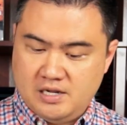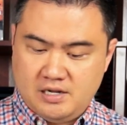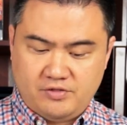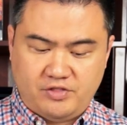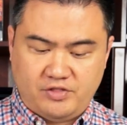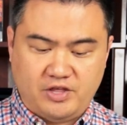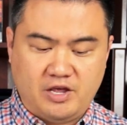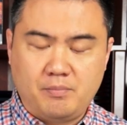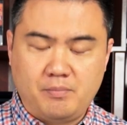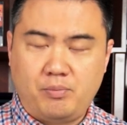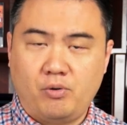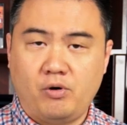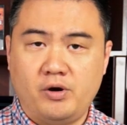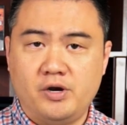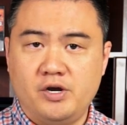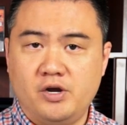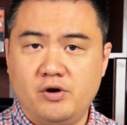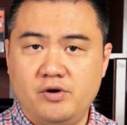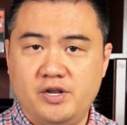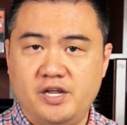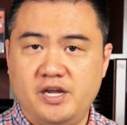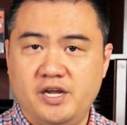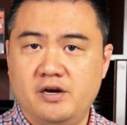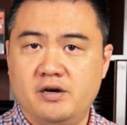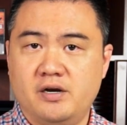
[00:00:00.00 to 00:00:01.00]
The important
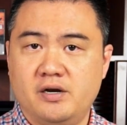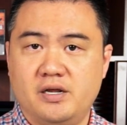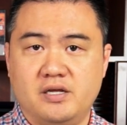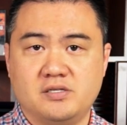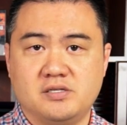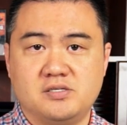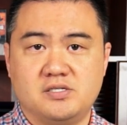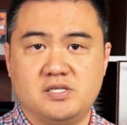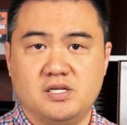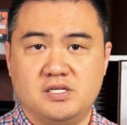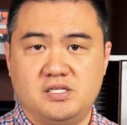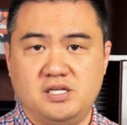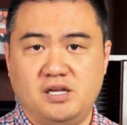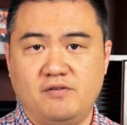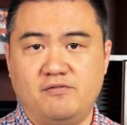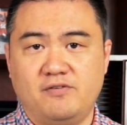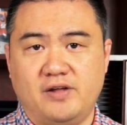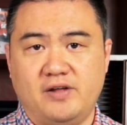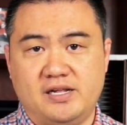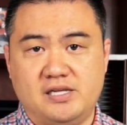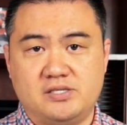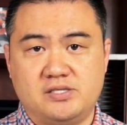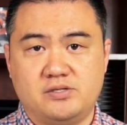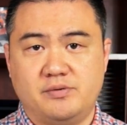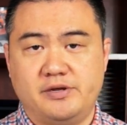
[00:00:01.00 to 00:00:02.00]
note here is the D
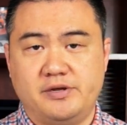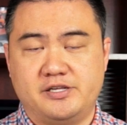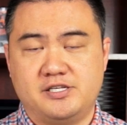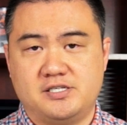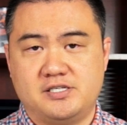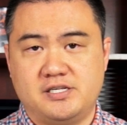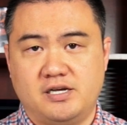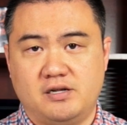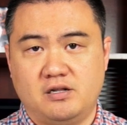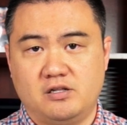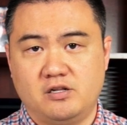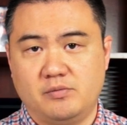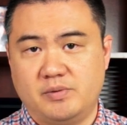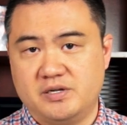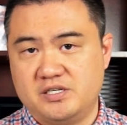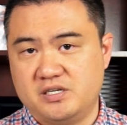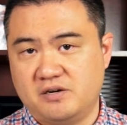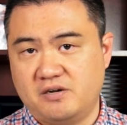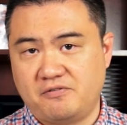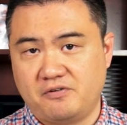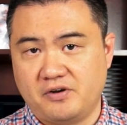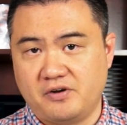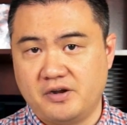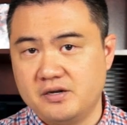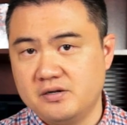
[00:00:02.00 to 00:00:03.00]
flat. That's what makes it sound a little bit
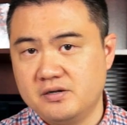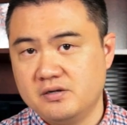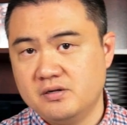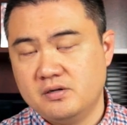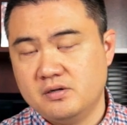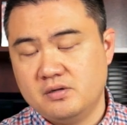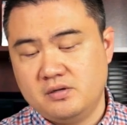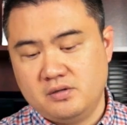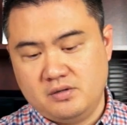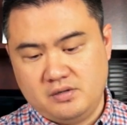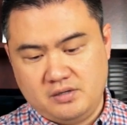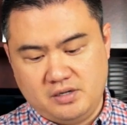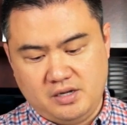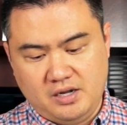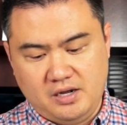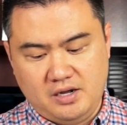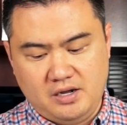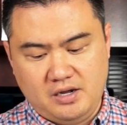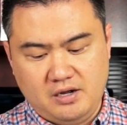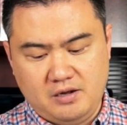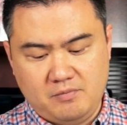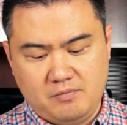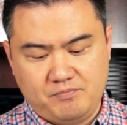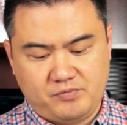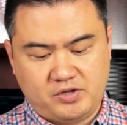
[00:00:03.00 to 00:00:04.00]
different.
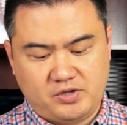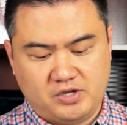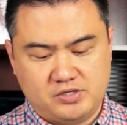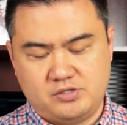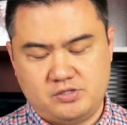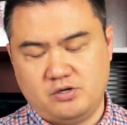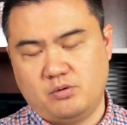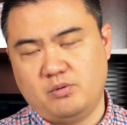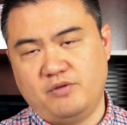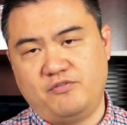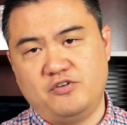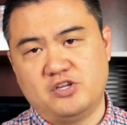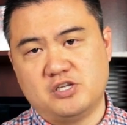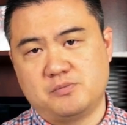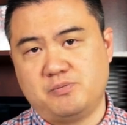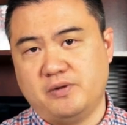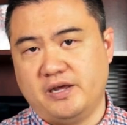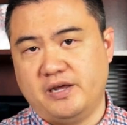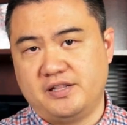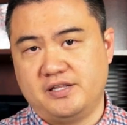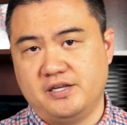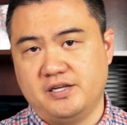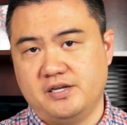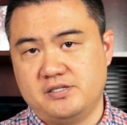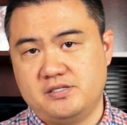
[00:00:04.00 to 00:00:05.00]
Because normally if you just play
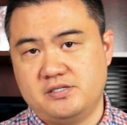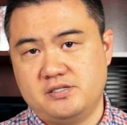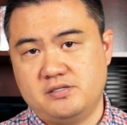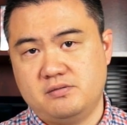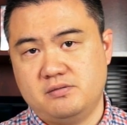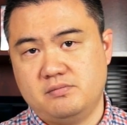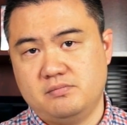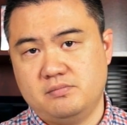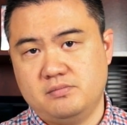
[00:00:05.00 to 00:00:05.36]
like this,